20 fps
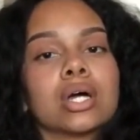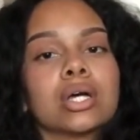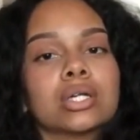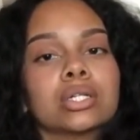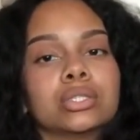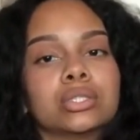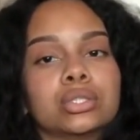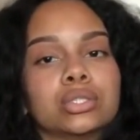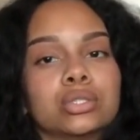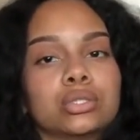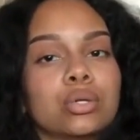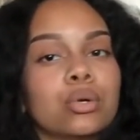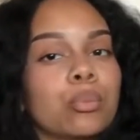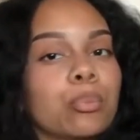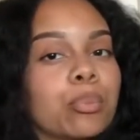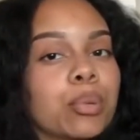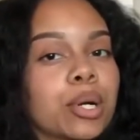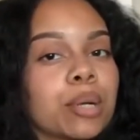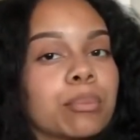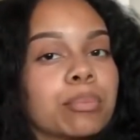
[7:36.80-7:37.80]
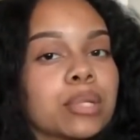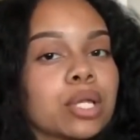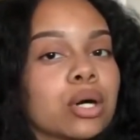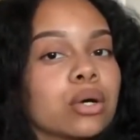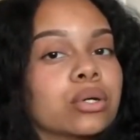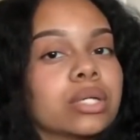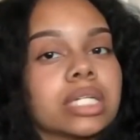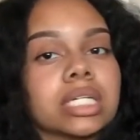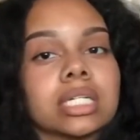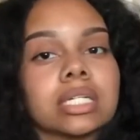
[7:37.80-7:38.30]
super
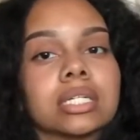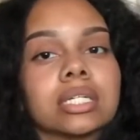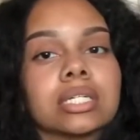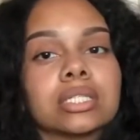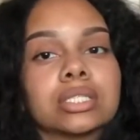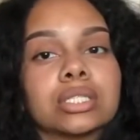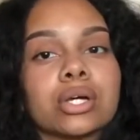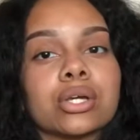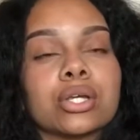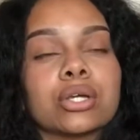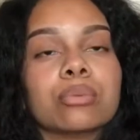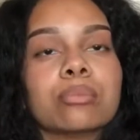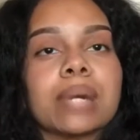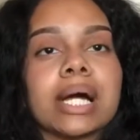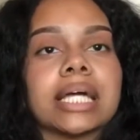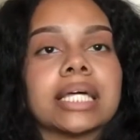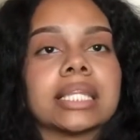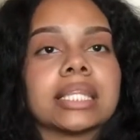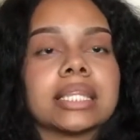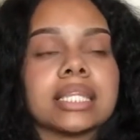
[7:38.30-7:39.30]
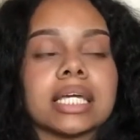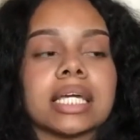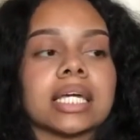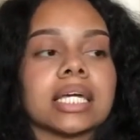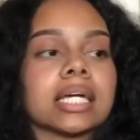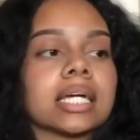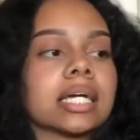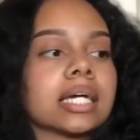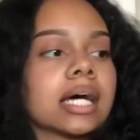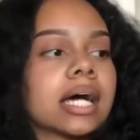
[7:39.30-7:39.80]
bloated. So you might think
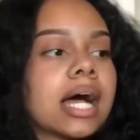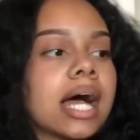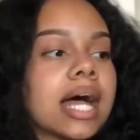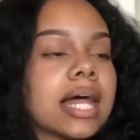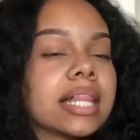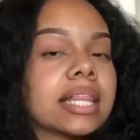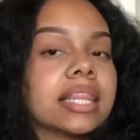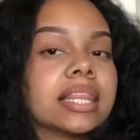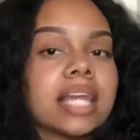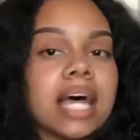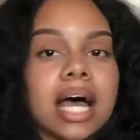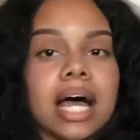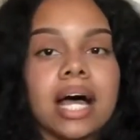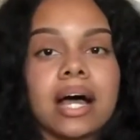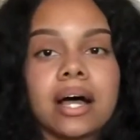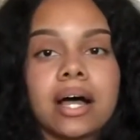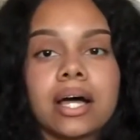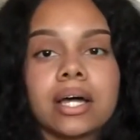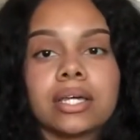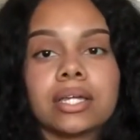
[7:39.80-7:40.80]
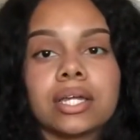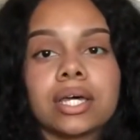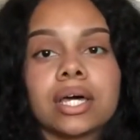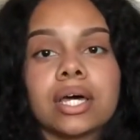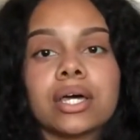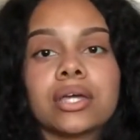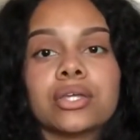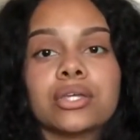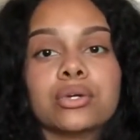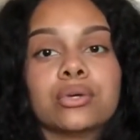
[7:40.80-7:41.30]
that
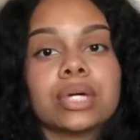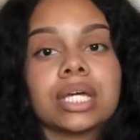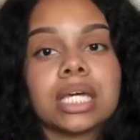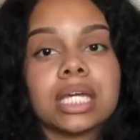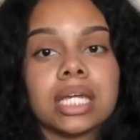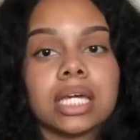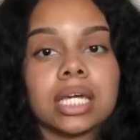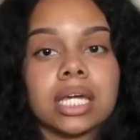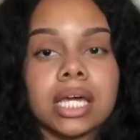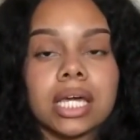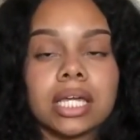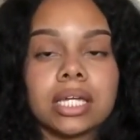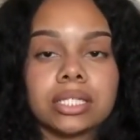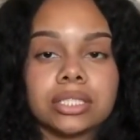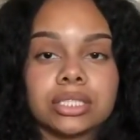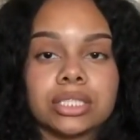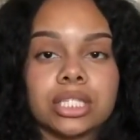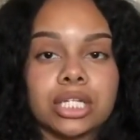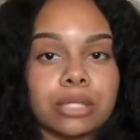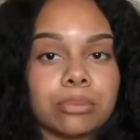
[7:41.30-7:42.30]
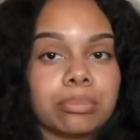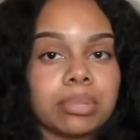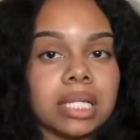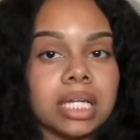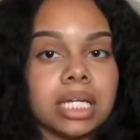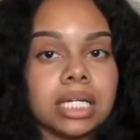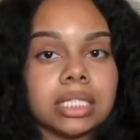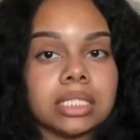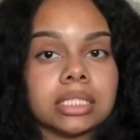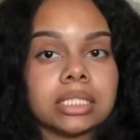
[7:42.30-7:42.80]
you eating in a
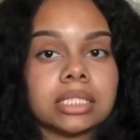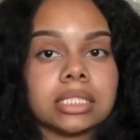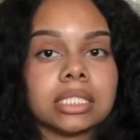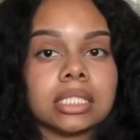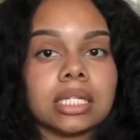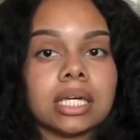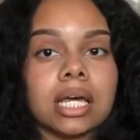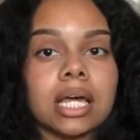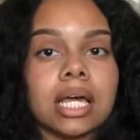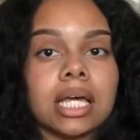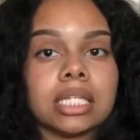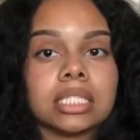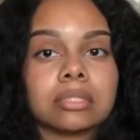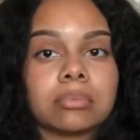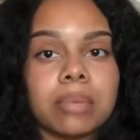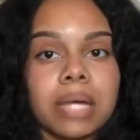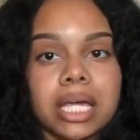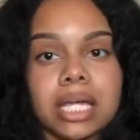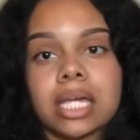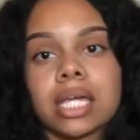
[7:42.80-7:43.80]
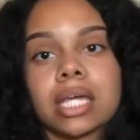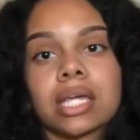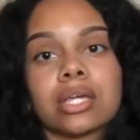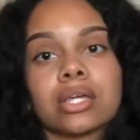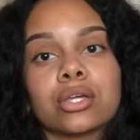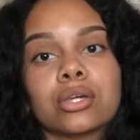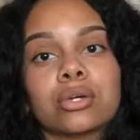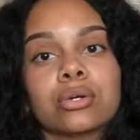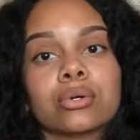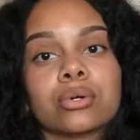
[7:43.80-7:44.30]
surplus is making
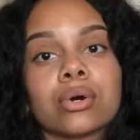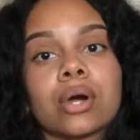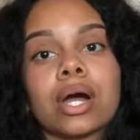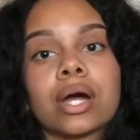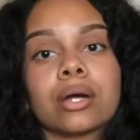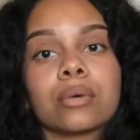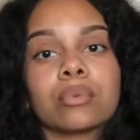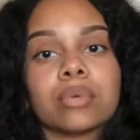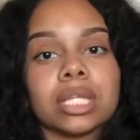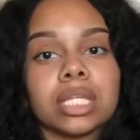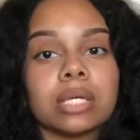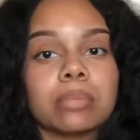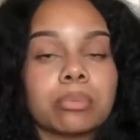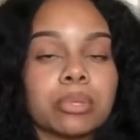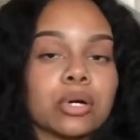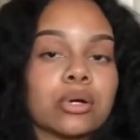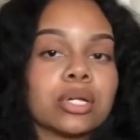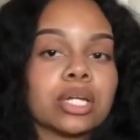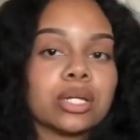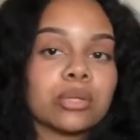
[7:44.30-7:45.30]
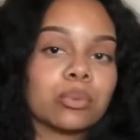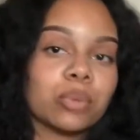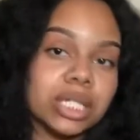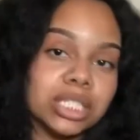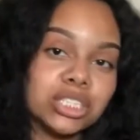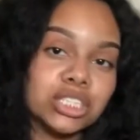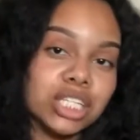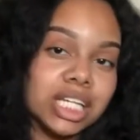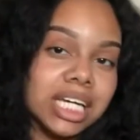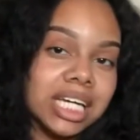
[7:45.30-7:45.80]
you really bloated,
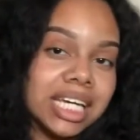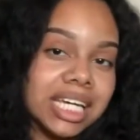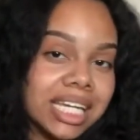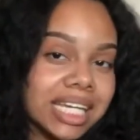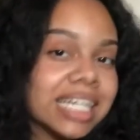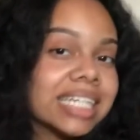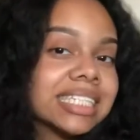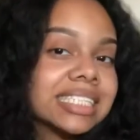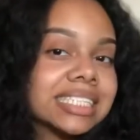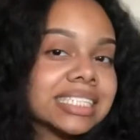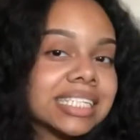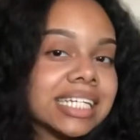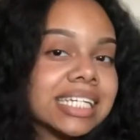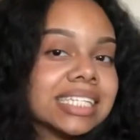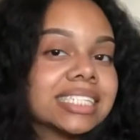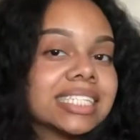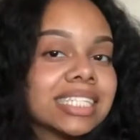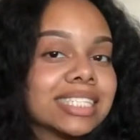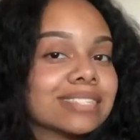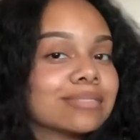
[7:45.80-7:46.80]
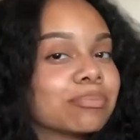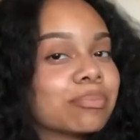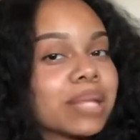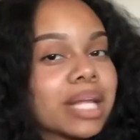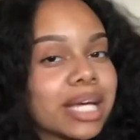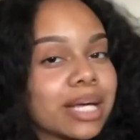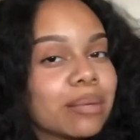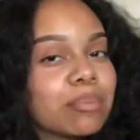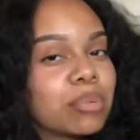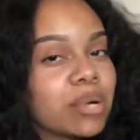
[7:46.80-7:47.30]
which it is. It does
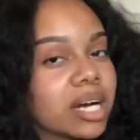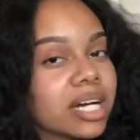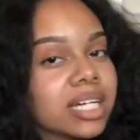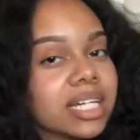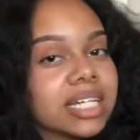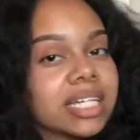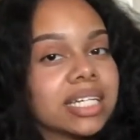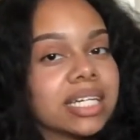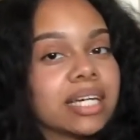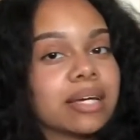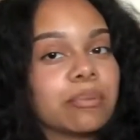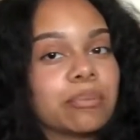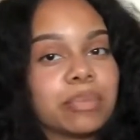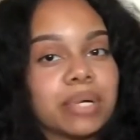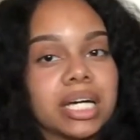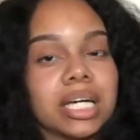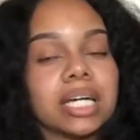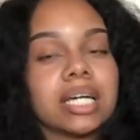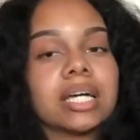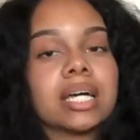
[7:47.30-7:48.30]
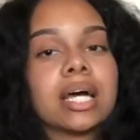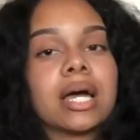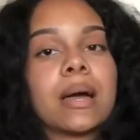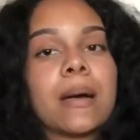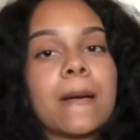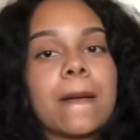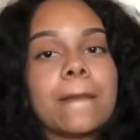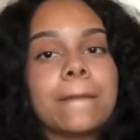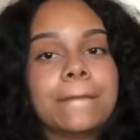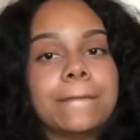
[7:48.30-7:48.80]
play a part in it, but
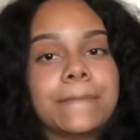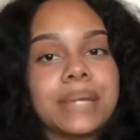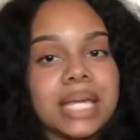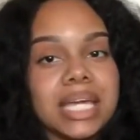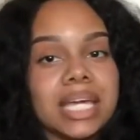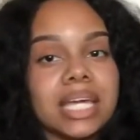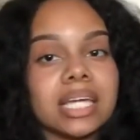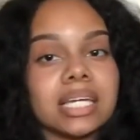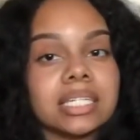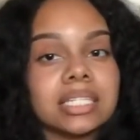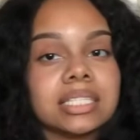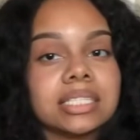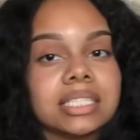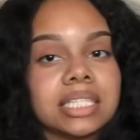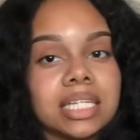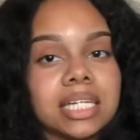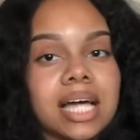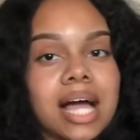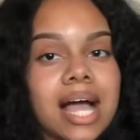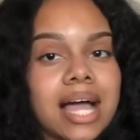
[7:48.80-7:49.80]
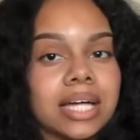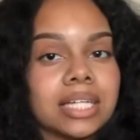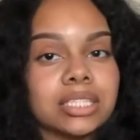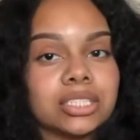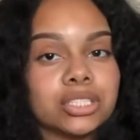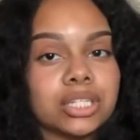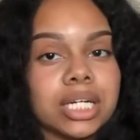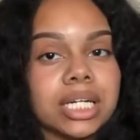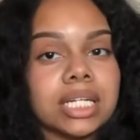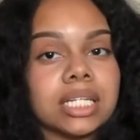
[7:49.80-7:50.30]
being
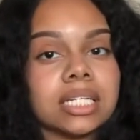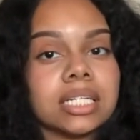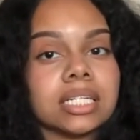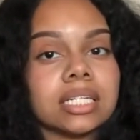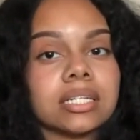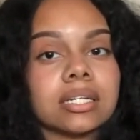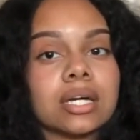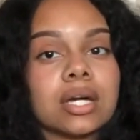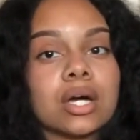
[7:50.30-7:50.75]
dehydrated